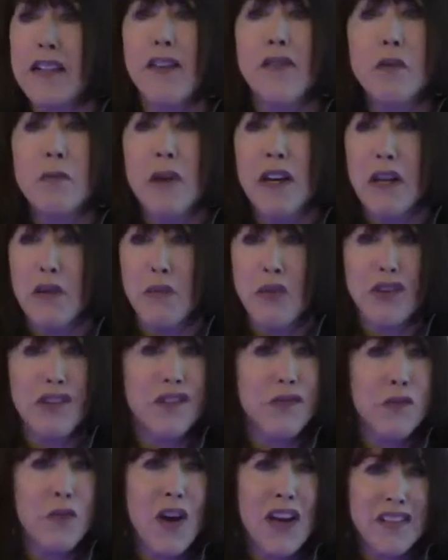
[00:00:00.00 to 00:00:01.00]
Everybody
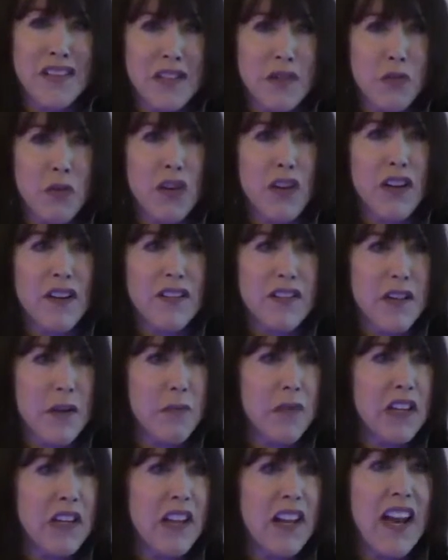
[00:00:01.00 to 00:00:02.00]
wants to work on
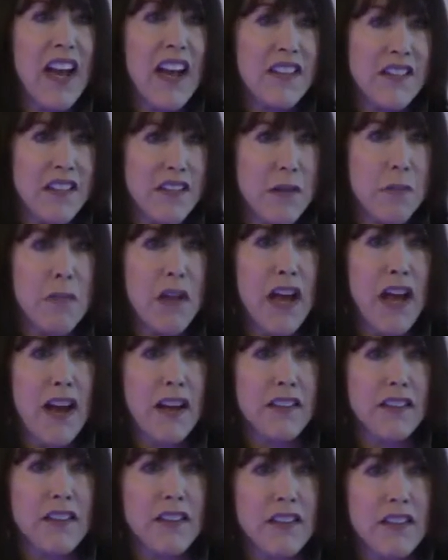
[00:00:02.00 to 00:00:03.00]
something that has an
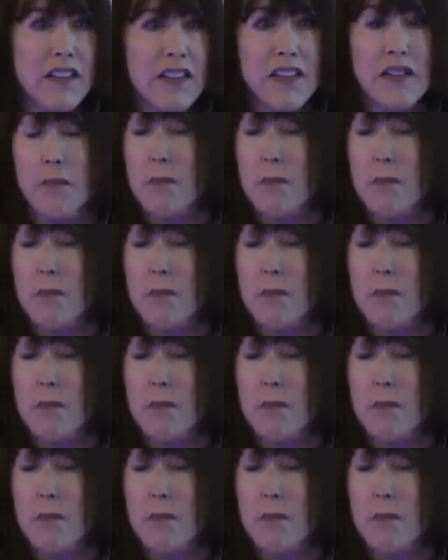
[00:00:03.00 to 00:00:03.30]
impact that's